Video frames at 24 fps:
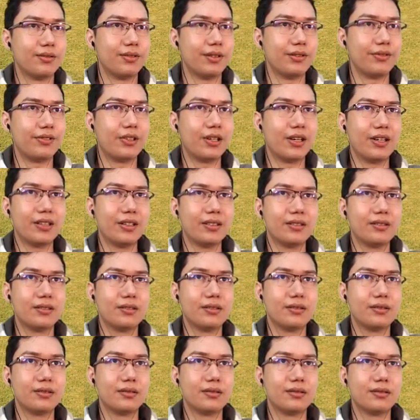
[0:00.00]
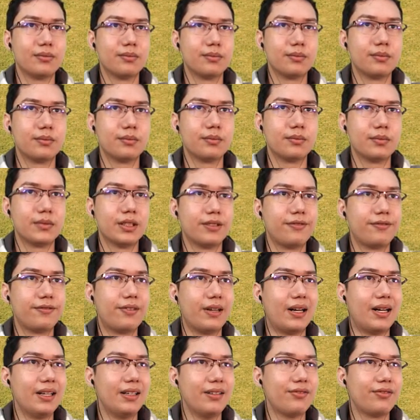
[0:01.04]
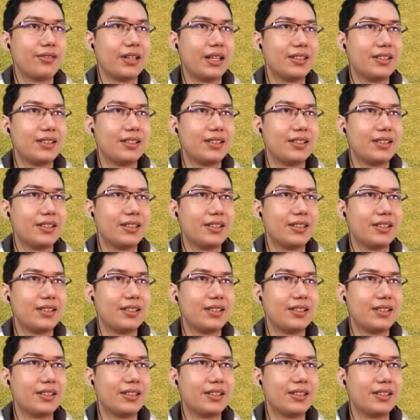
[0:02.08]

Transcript: We've got five,